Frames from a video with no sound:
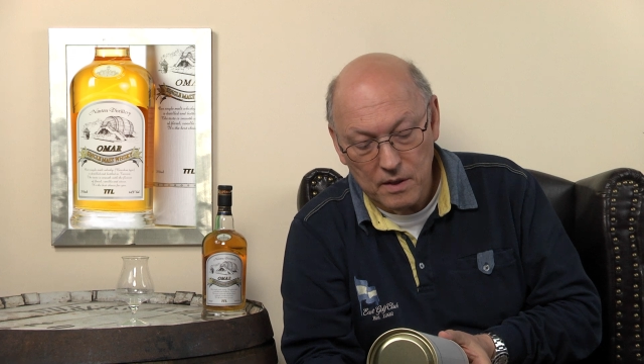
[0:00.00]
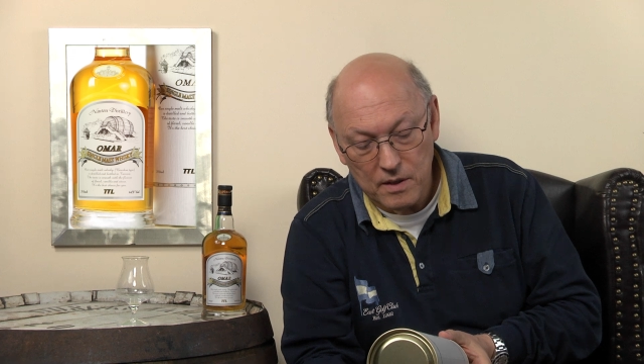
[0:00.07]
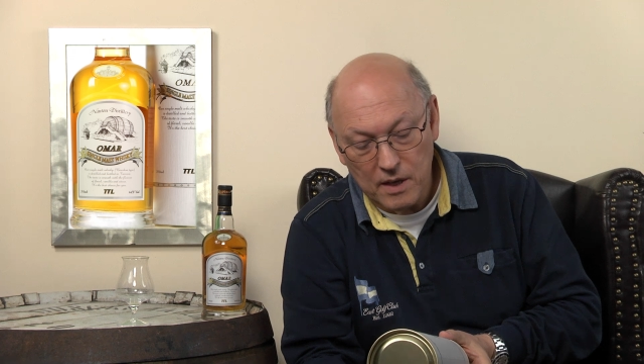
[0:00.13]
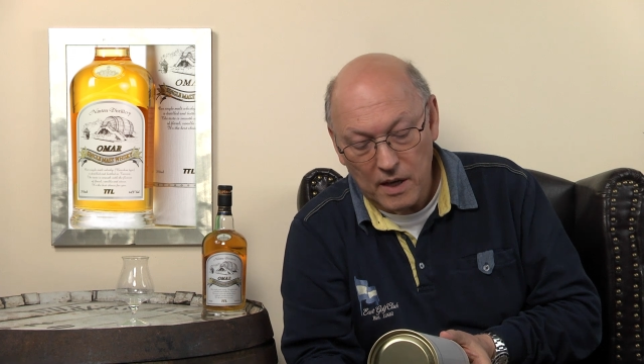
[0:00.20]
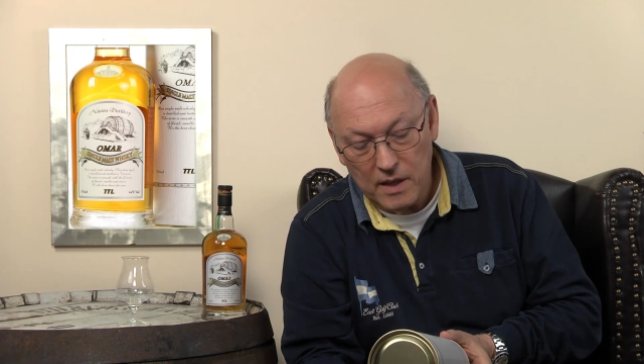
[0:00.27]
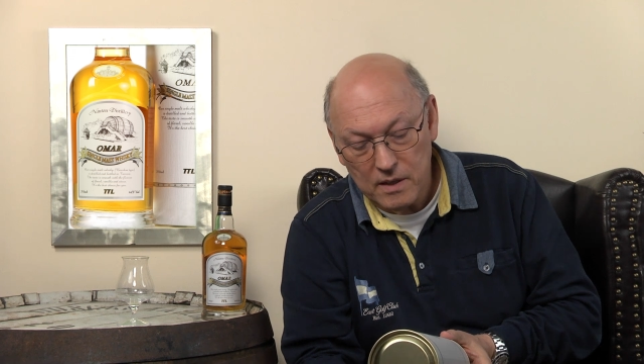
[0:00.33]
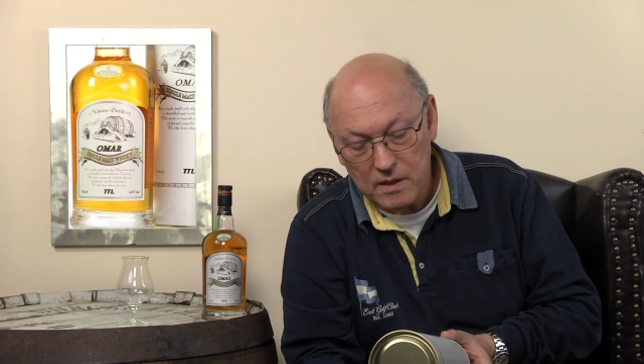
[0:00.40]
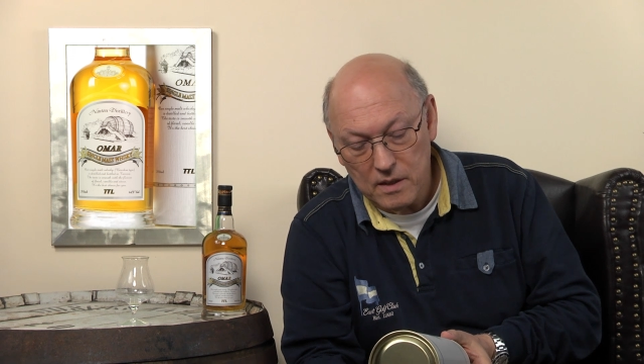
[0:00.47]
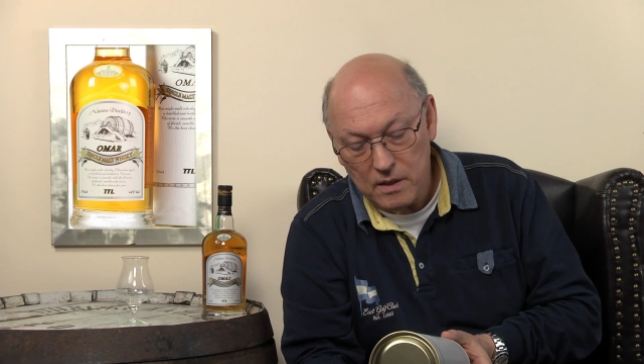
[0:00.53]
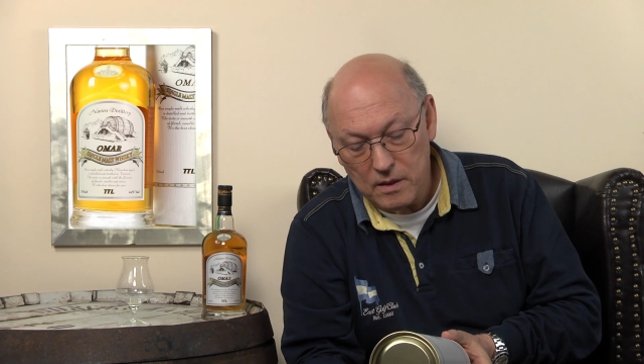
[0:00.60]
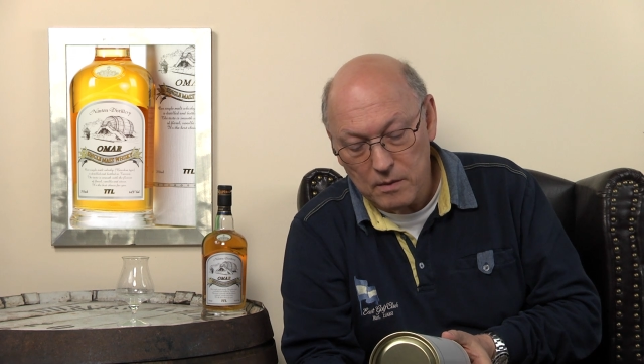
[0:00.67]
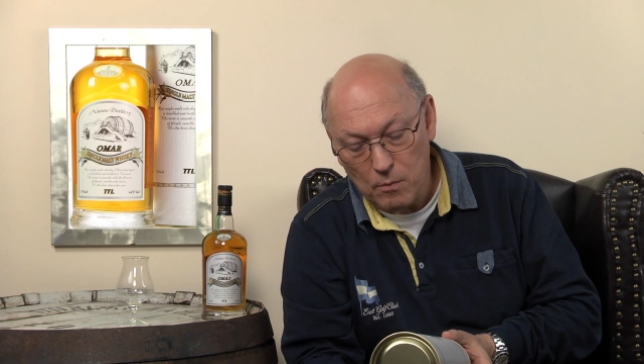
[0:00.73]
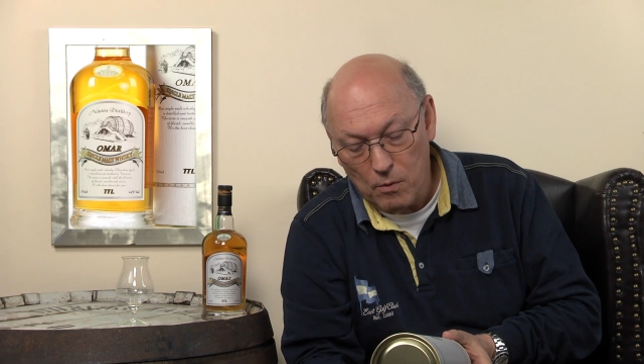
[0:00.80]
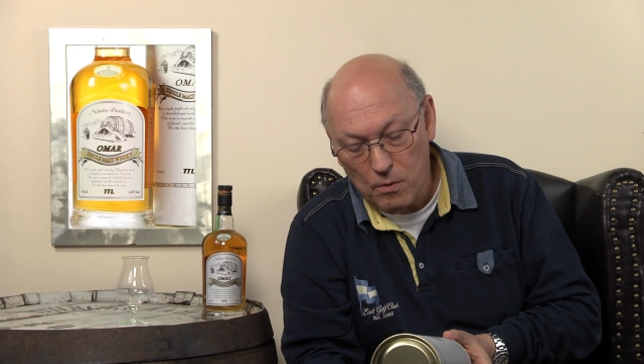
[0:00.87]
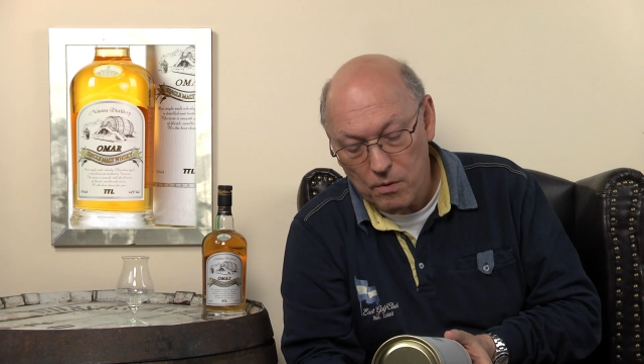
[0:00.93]
The taste is
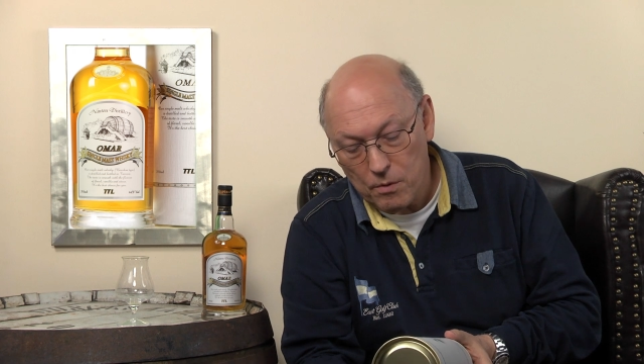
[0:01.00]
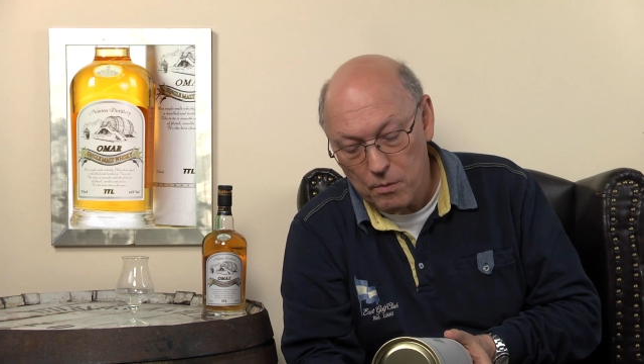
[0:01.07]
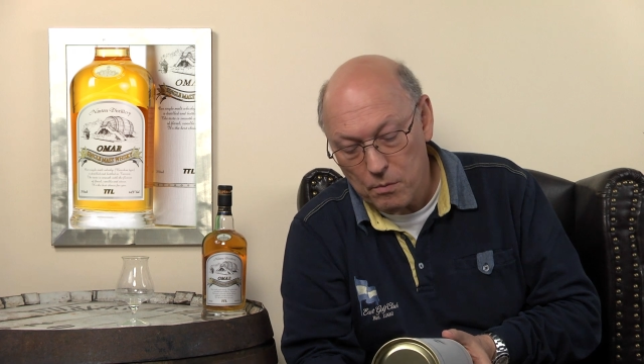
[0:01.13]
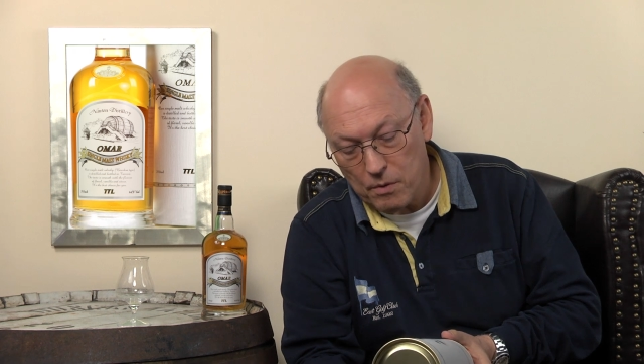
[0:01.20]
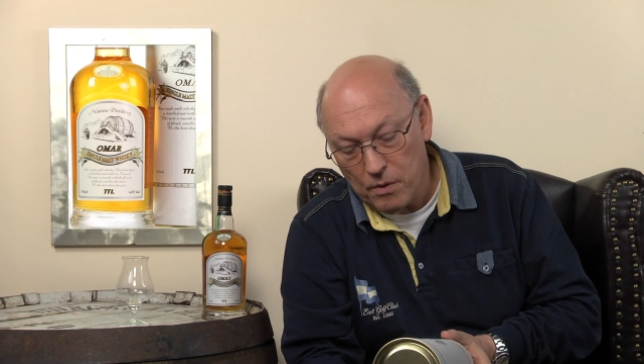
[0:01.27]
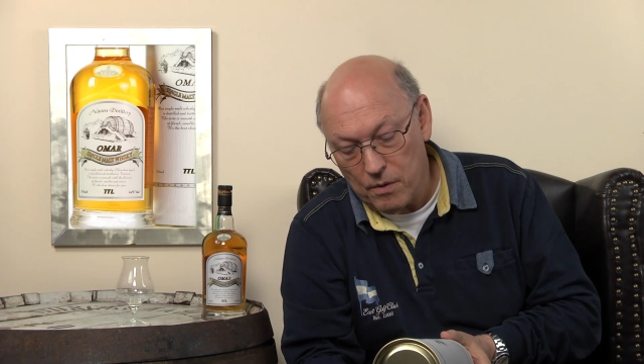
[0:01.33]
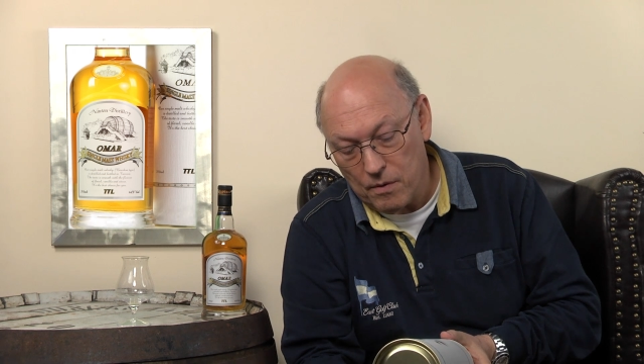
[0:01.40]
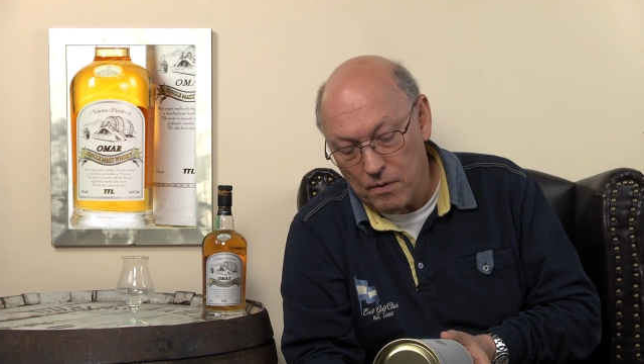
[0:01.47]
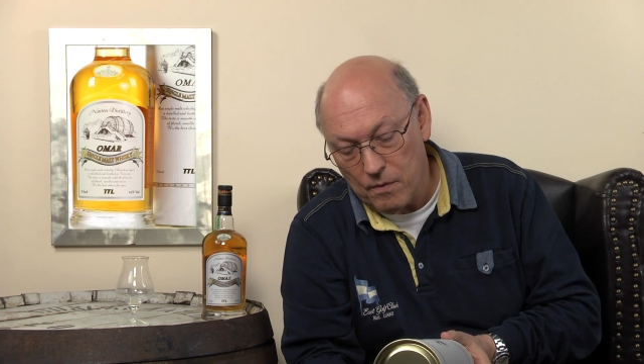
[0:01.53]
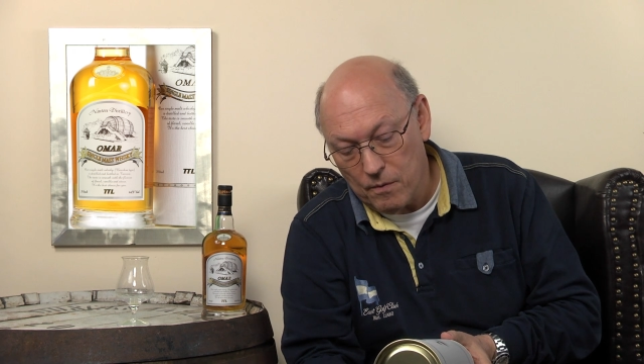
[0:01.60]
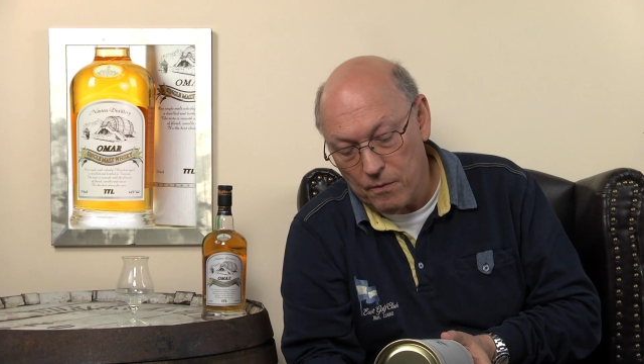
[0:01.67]
smooth with the